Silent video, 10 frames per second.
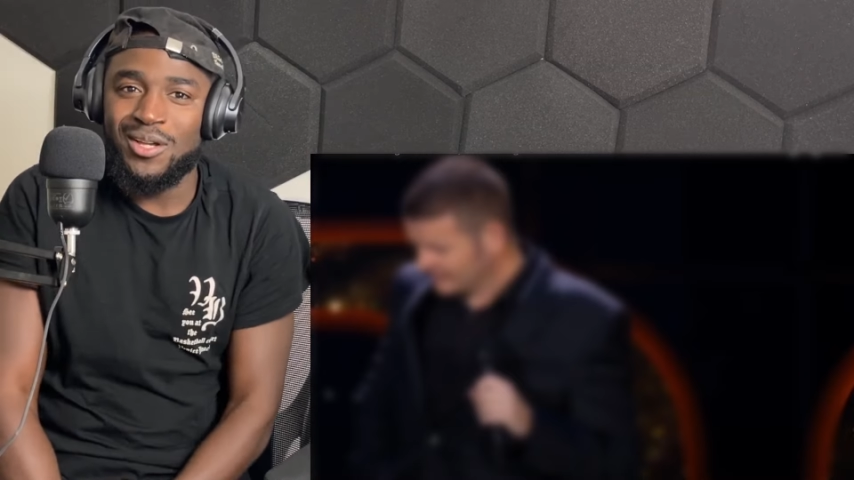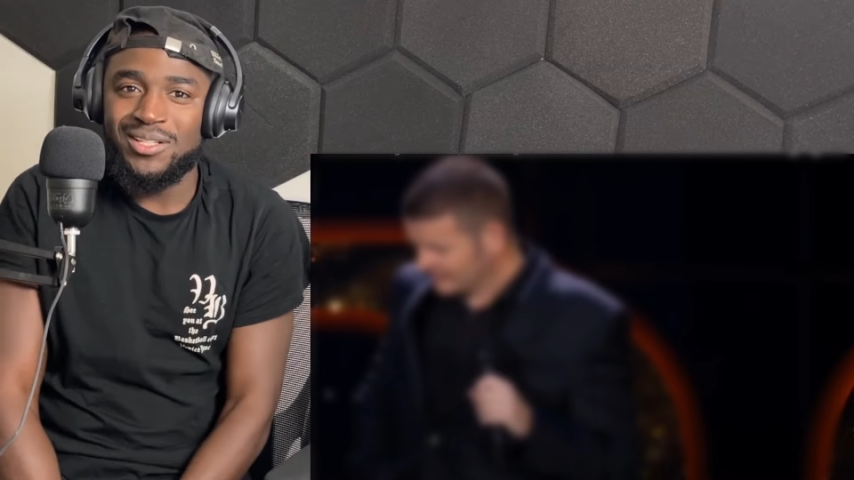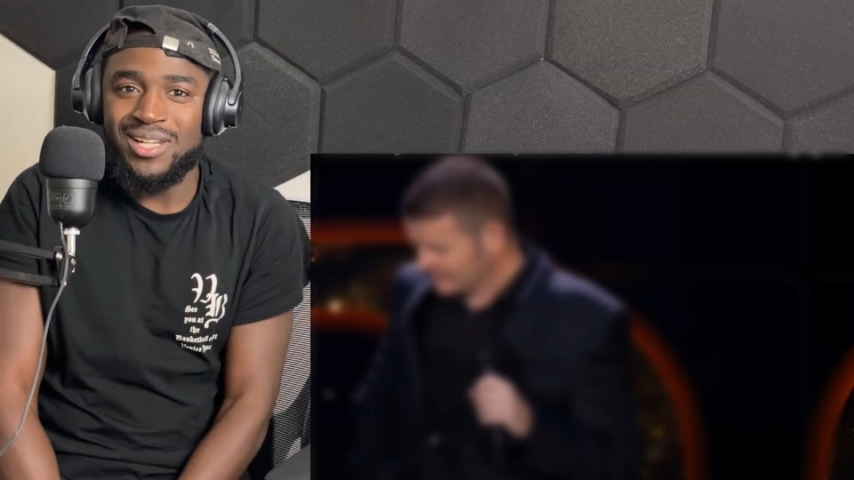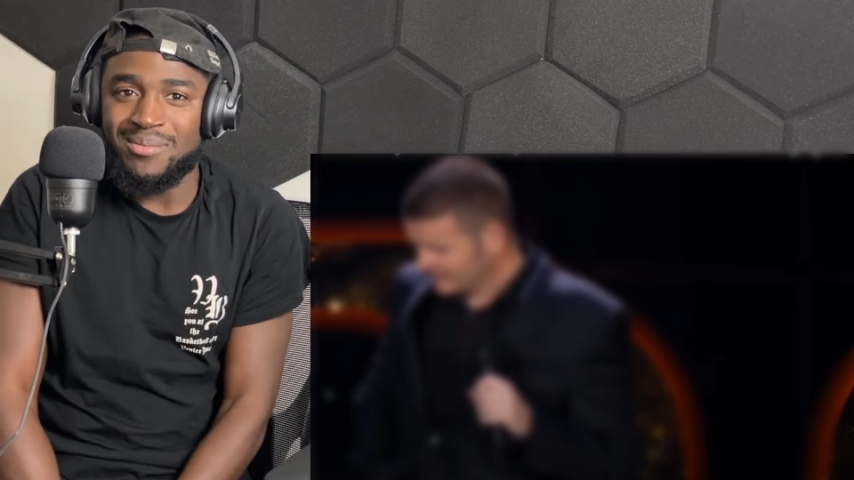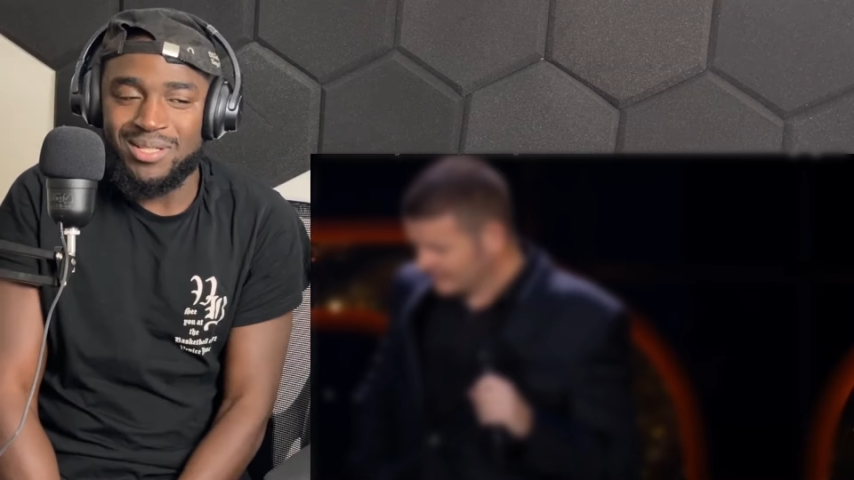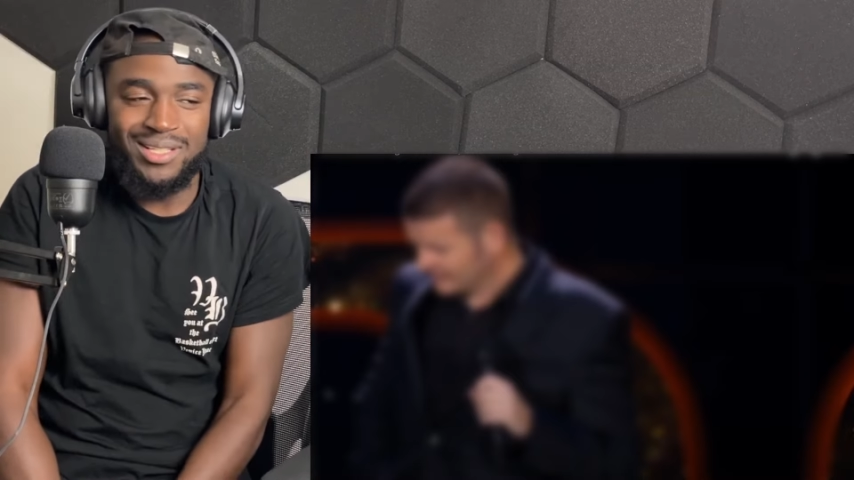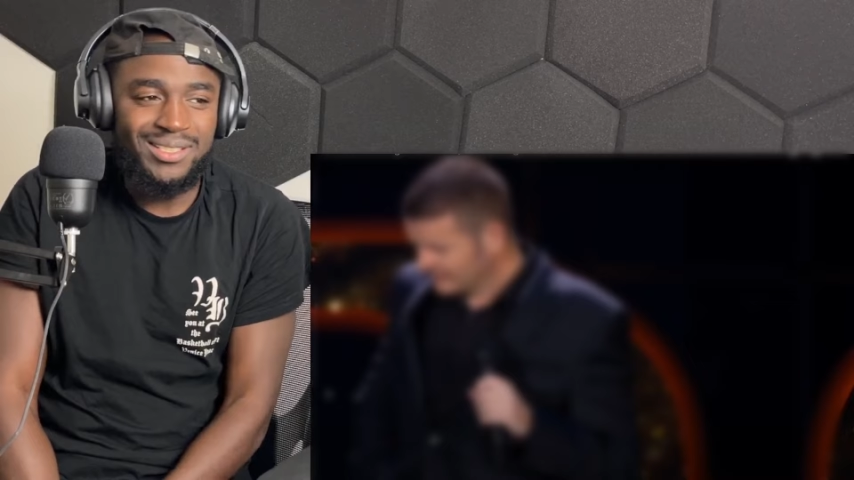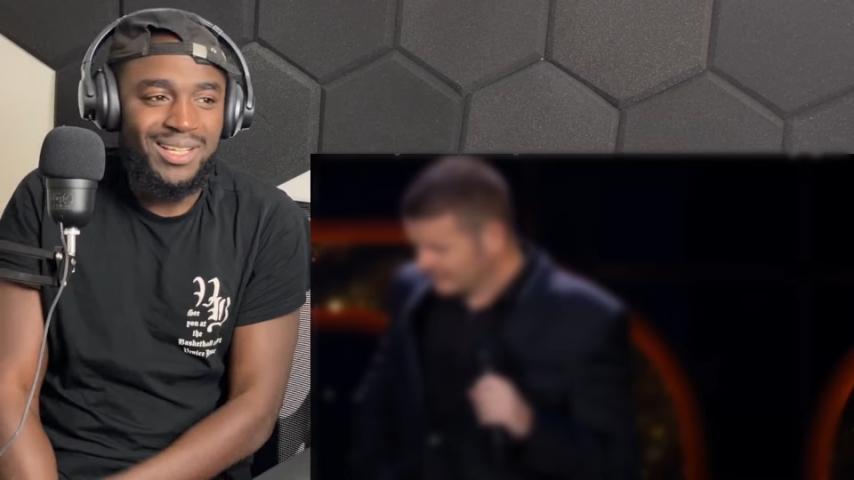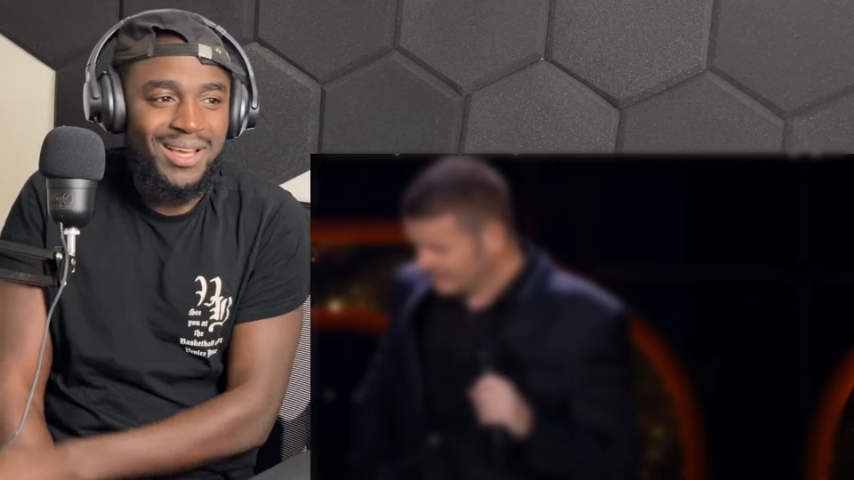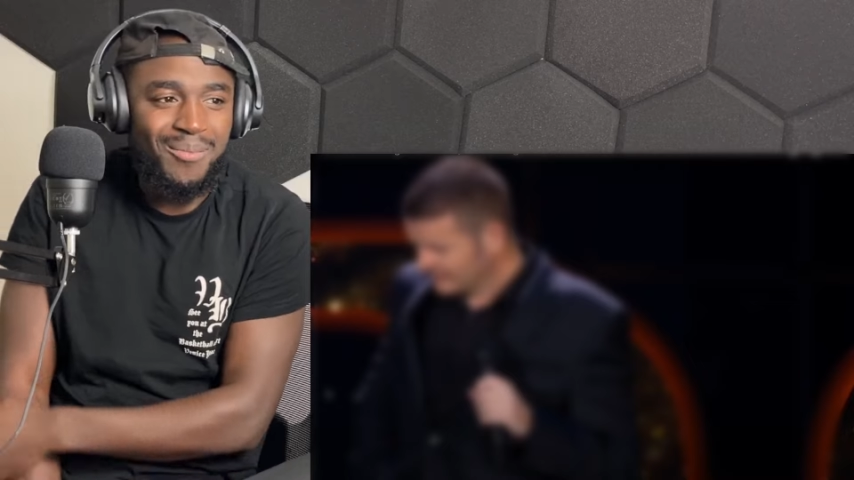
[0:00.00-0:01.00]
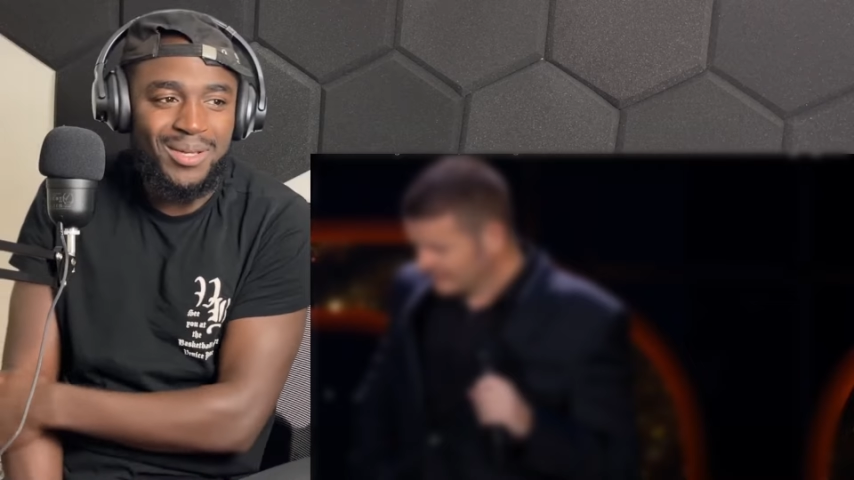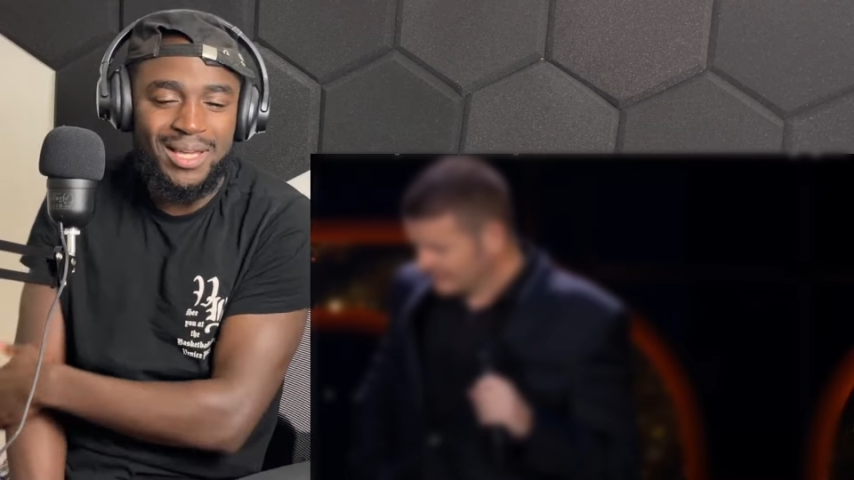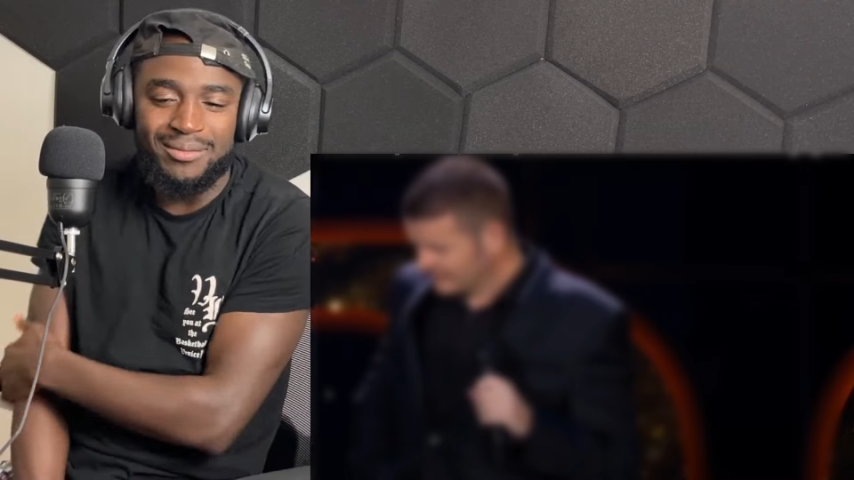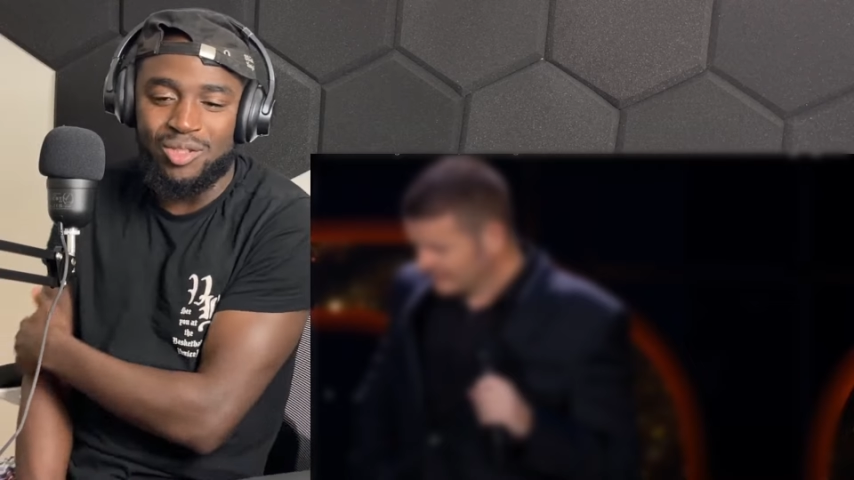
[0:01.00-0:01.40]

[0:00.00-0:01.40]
You know what I'm saying? But yeah,